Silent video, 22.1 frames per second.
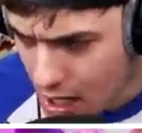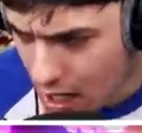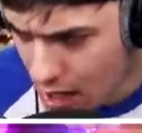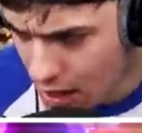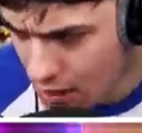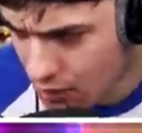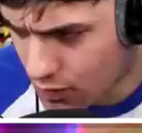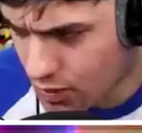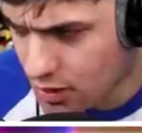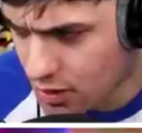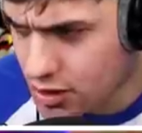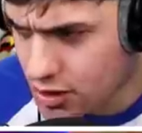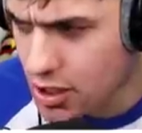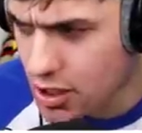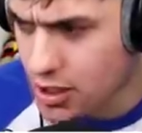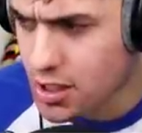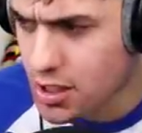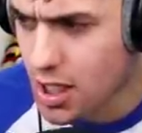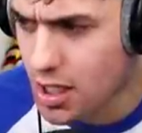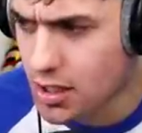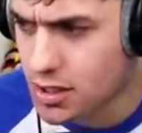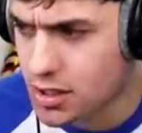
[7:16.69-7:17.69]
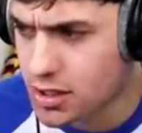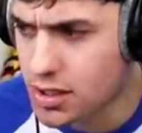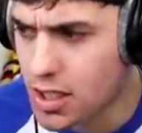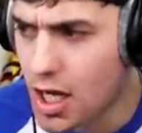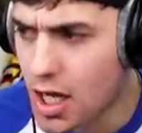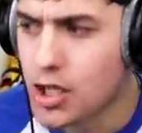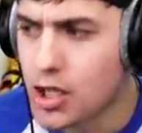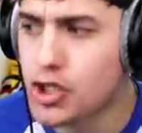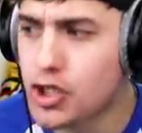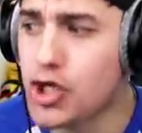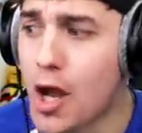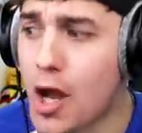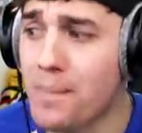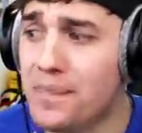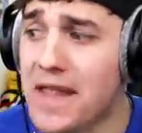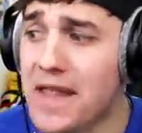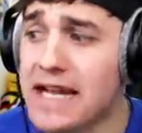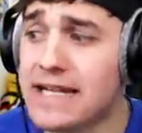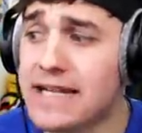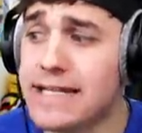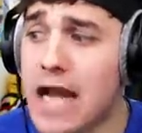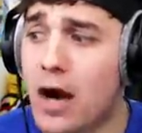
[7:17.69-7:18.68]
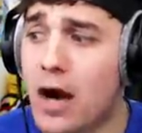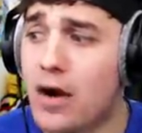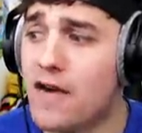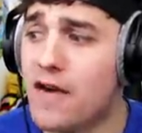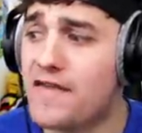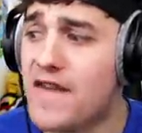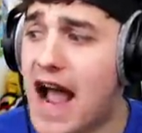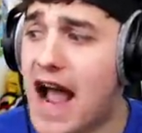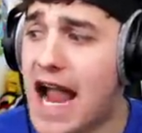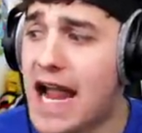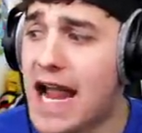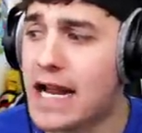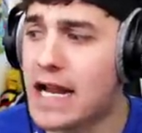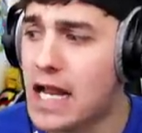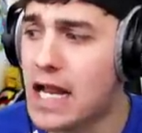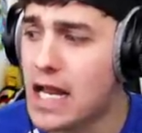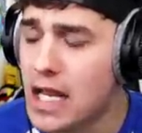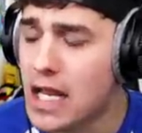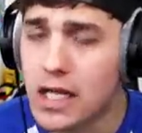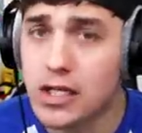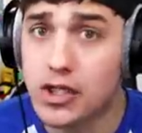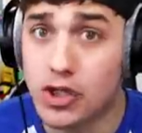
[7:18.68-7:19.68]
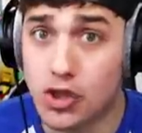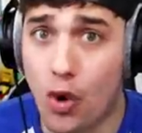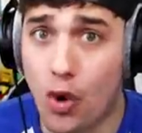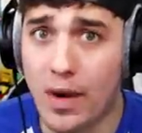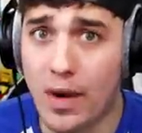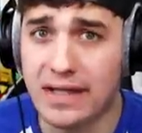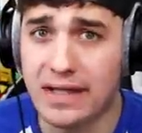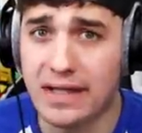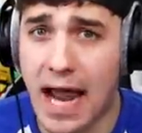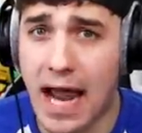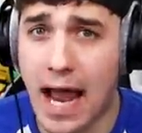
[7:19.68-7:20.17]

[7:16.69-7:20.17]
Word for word: And once it does, something terrifying is going to